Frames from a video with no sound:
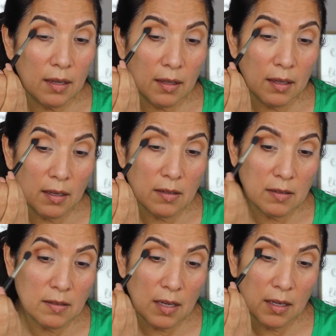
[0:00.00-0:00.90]
Again,
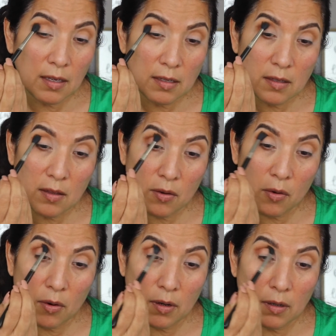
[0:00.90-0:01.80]
just take it into the
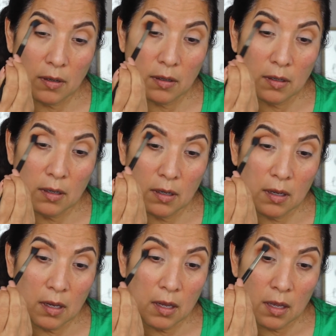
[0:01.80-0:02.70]
corner
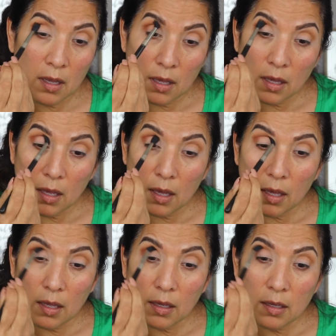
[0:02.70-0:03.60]

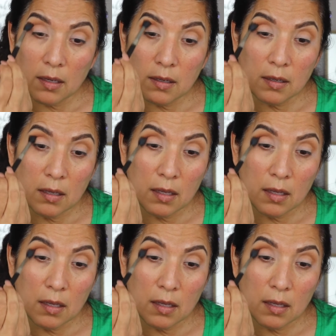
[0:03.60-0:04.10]
and